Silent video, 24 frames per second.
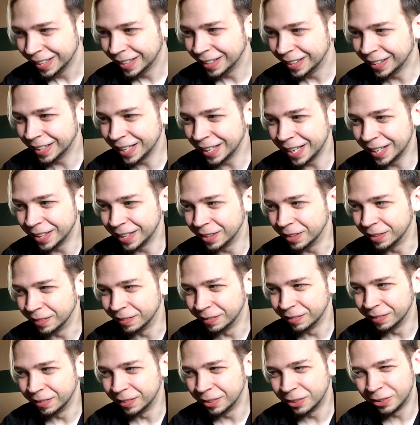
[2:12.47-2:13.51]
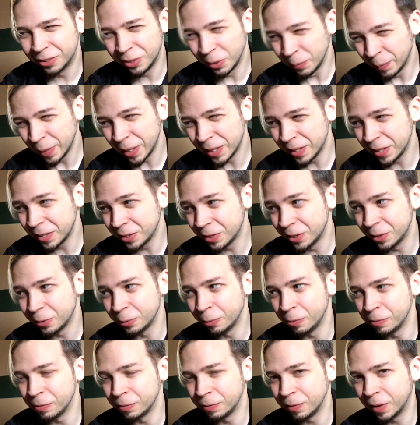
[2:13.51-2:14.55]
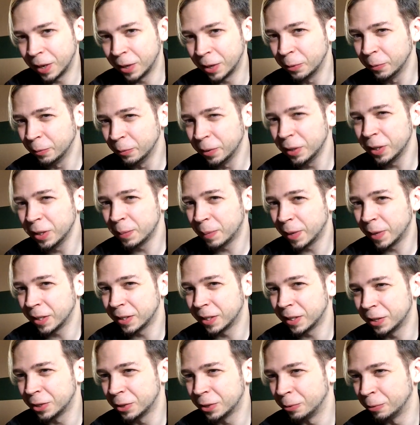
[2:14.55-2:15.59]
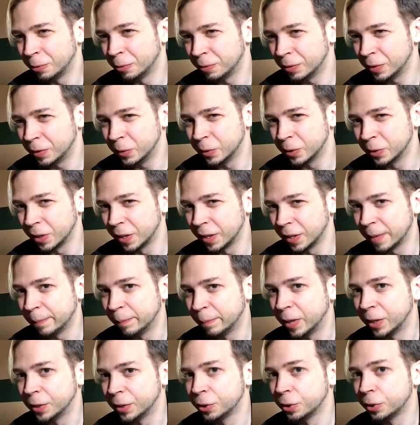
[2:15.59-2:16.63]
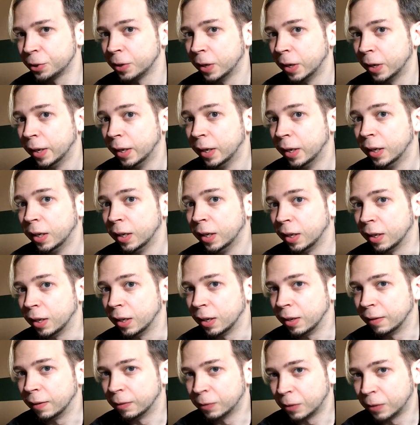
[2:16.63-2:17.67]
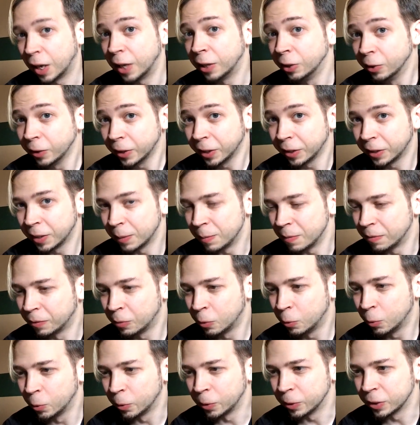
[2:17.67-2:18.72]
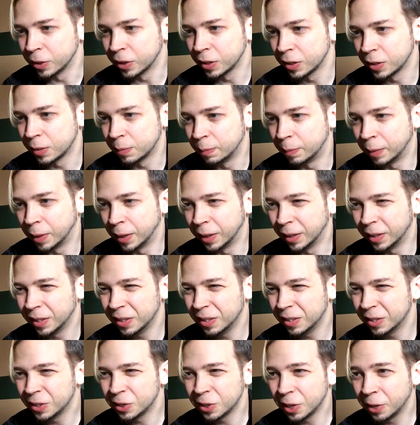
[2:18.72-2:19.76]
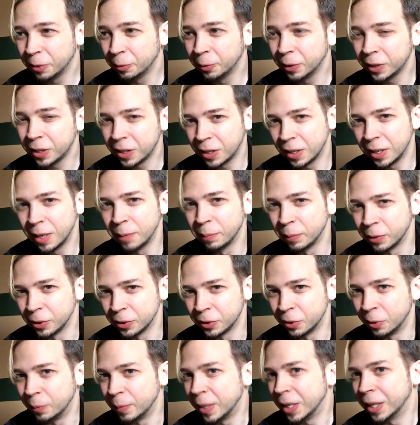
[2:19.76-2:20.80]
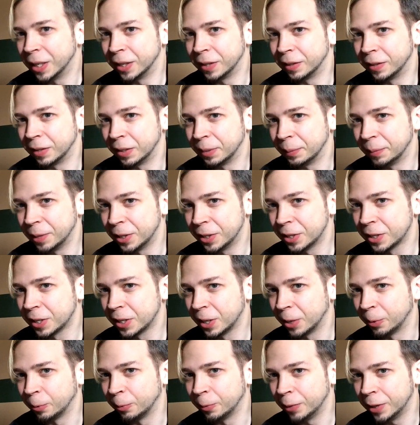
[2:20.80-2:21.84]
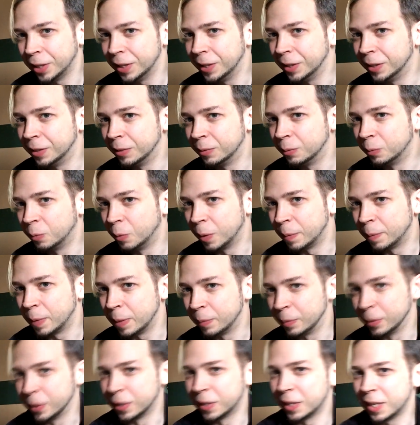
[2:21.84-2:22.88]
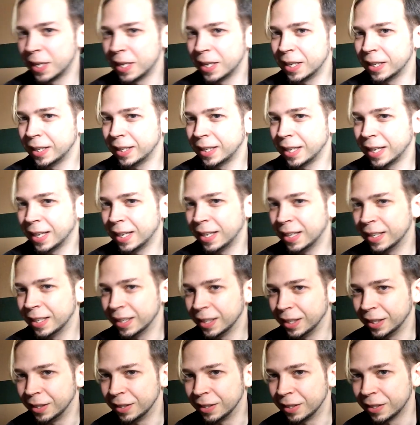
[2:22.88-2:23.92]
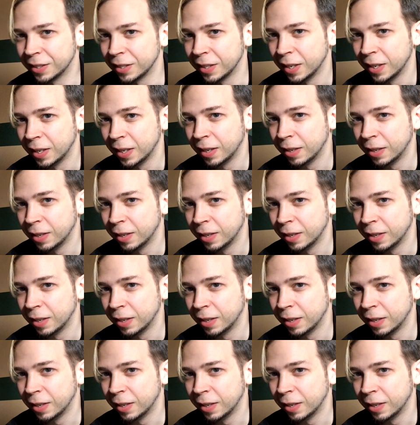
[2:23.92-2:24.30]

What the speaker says: again, don't pay attention to the I don't really pay attention to reviews all that much. I look at them, of course, but generally the numbers don't mean anything to me. I just kind of read what people say and